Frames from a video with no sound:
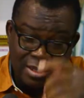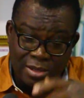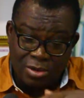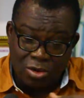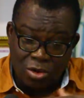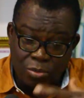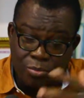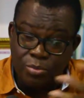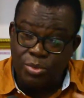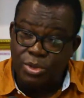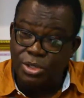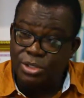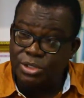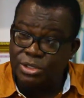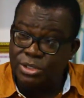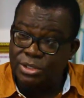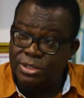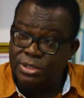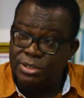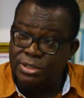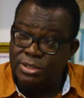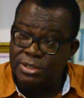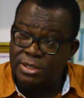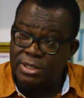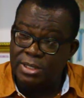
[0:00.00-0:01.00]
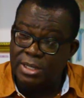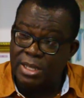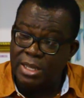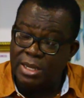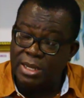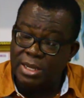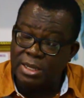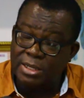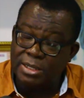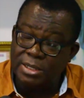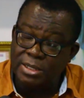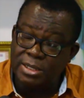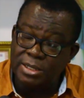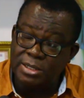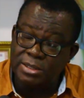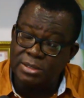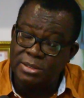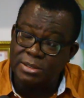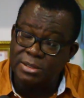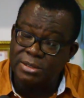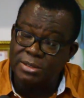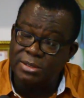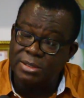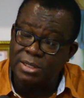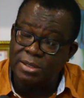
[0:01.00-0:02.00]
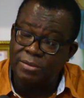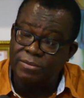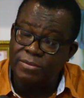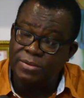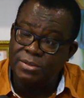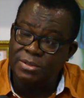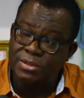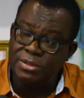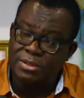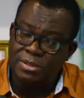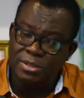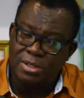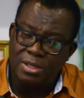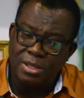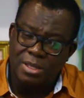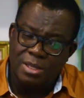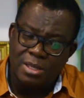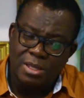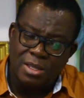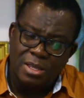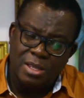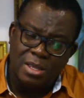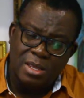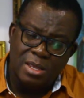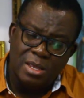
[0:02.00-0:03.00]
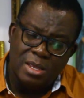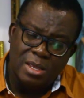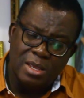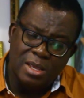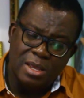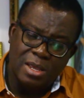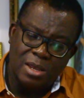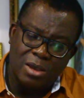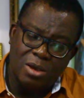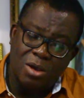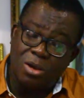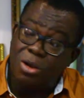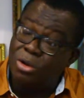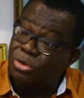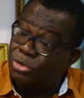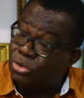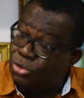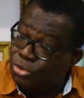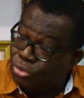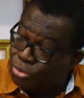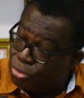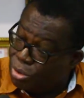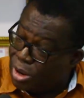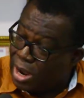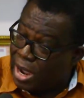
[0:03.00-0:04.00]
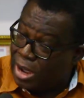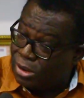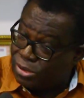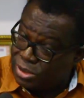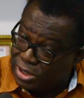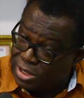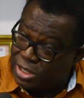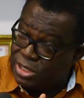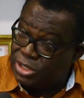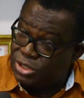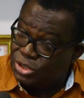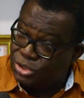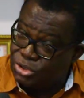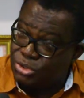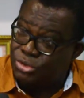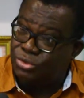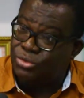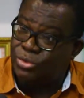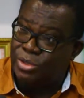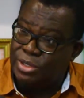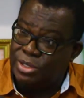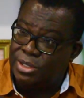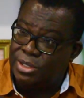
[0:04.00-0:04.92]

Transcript: operations in the Ghana Education Service. Throughout history,